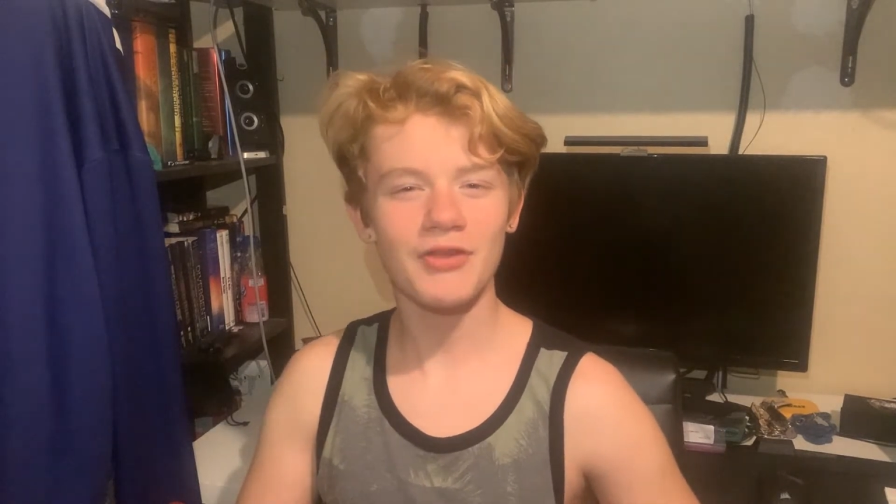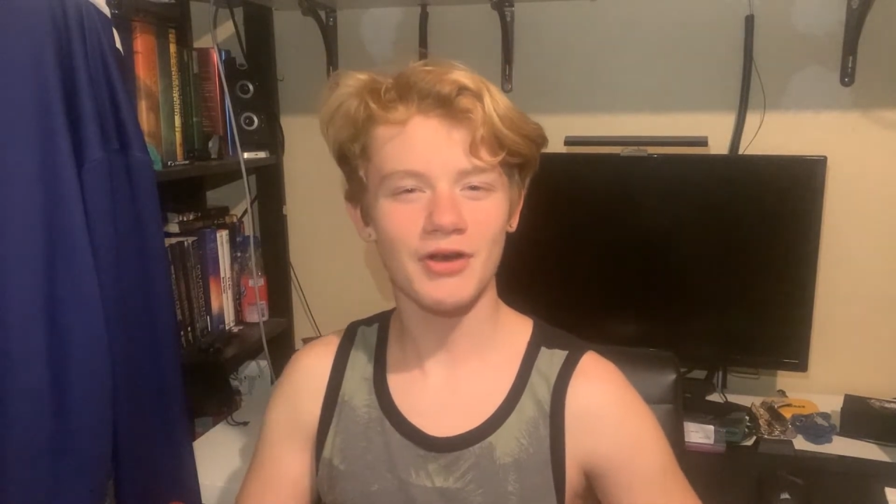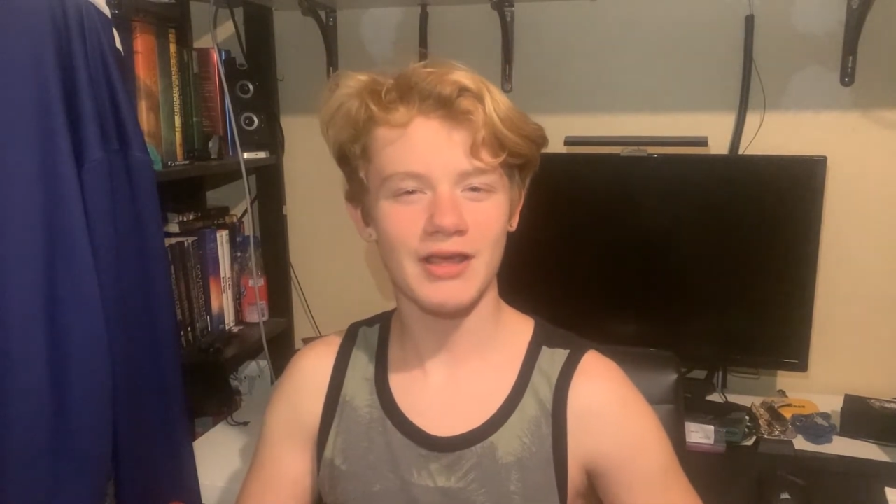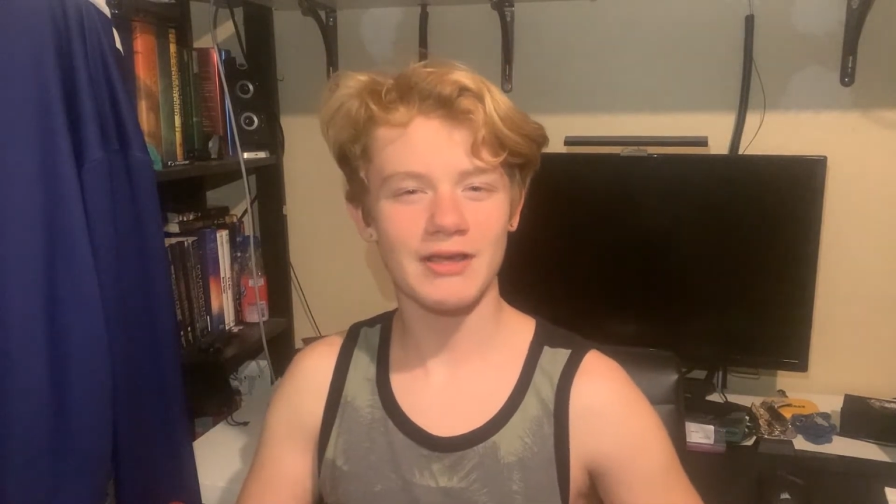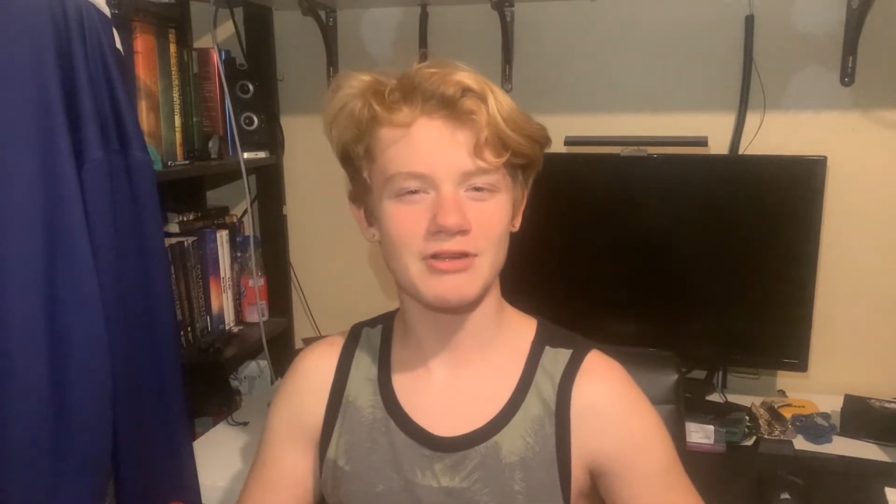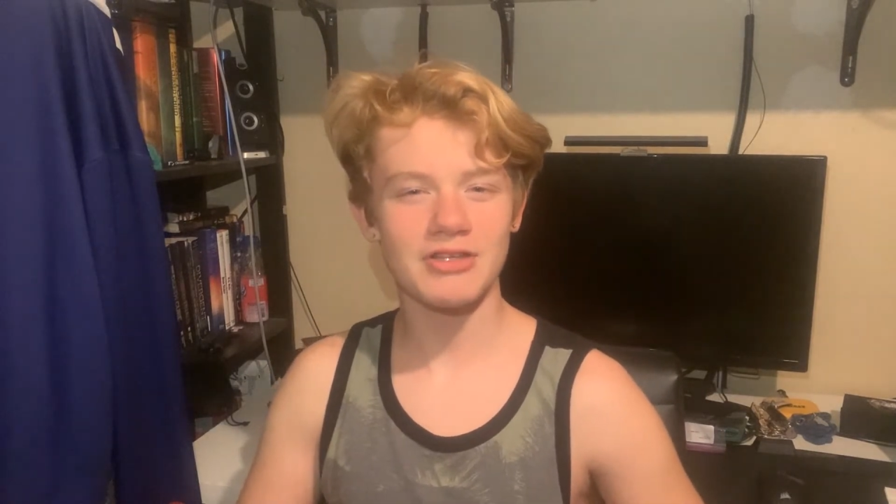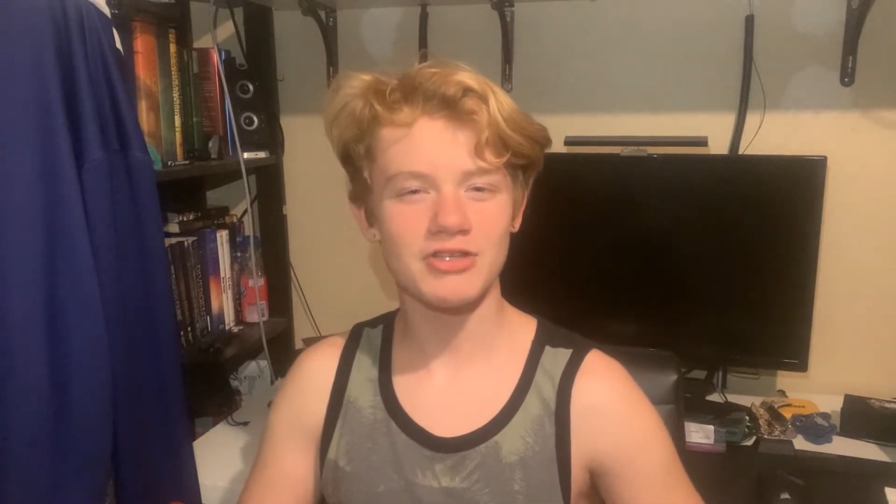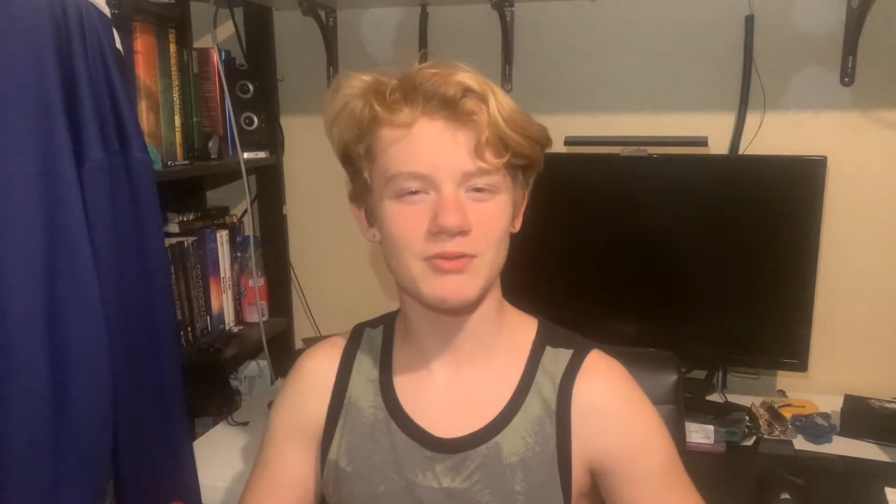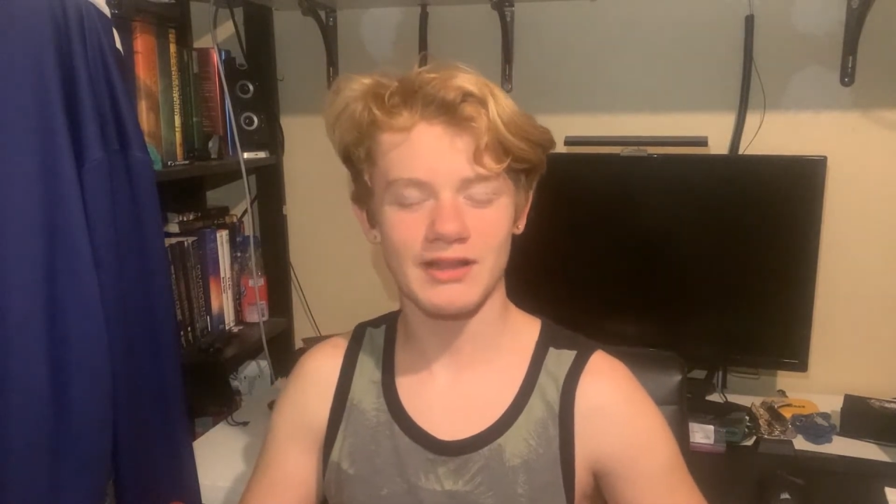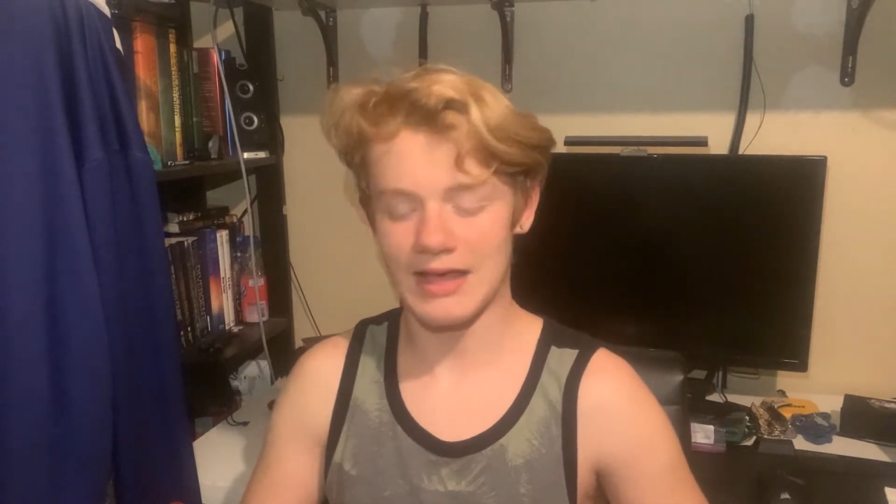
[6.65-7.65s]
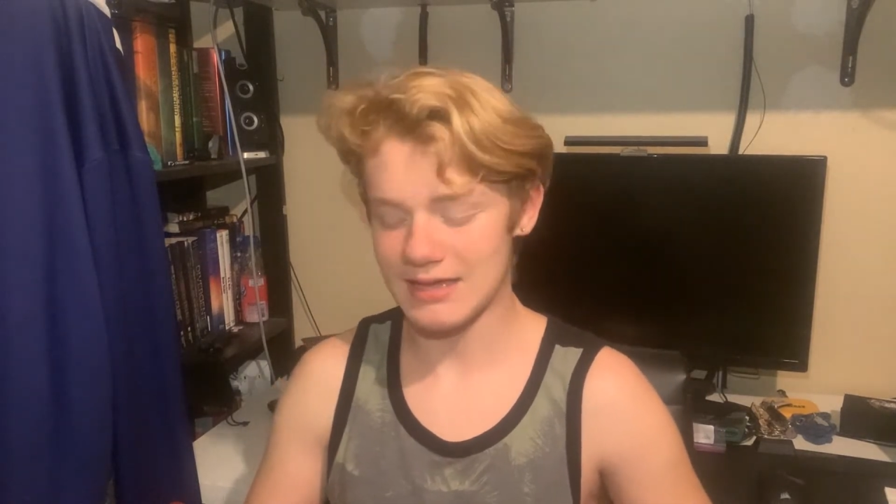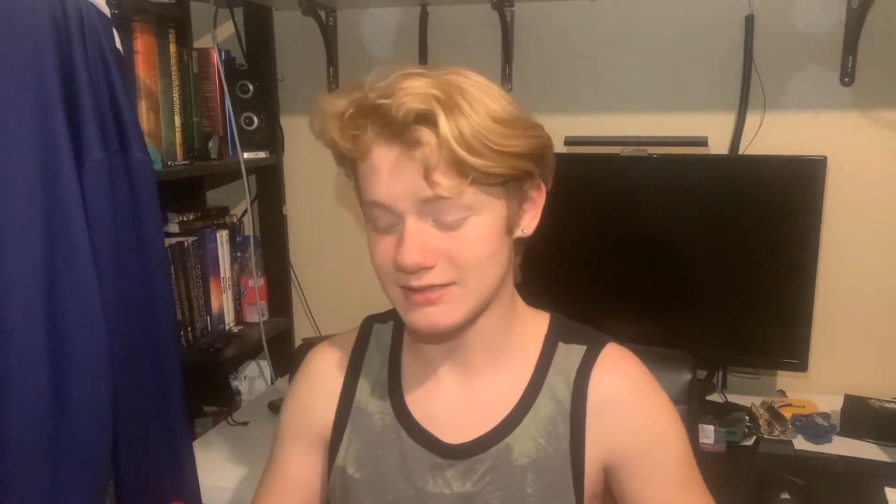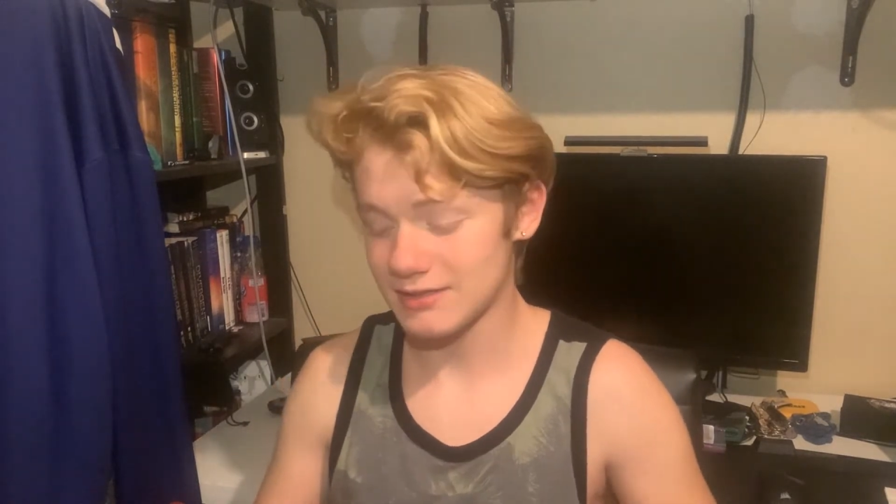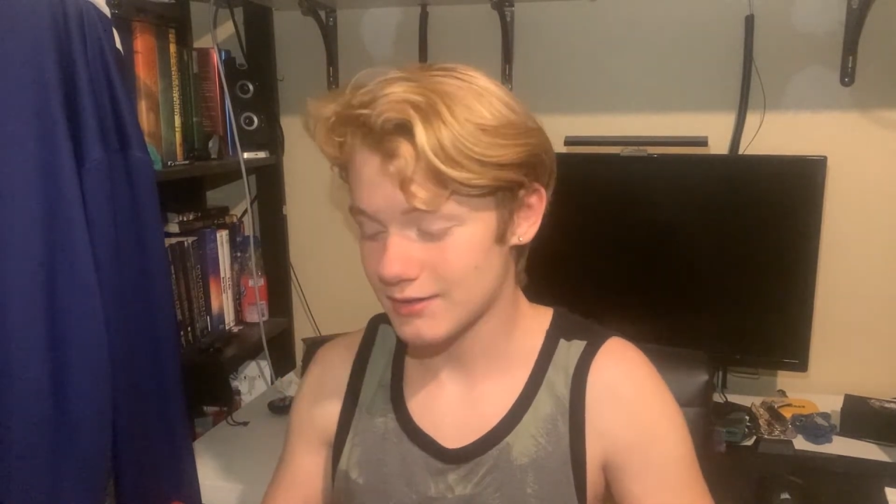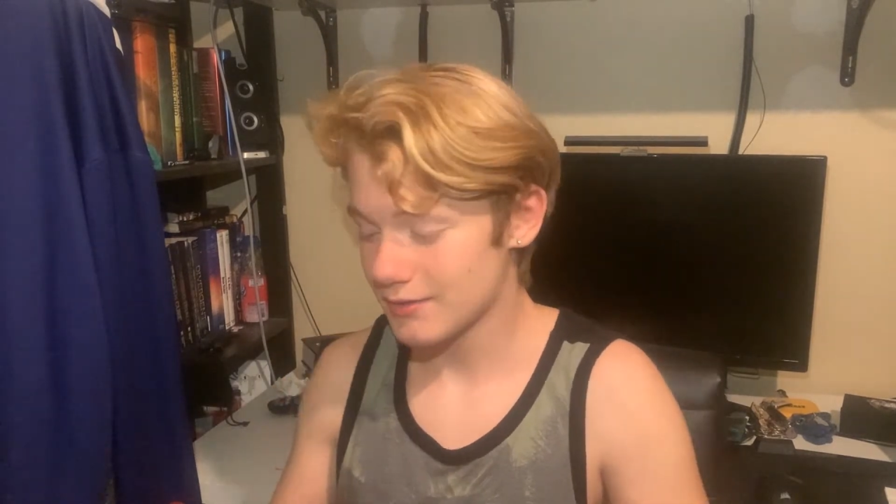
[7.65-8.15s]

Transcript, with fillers: thought I'd read you a classic,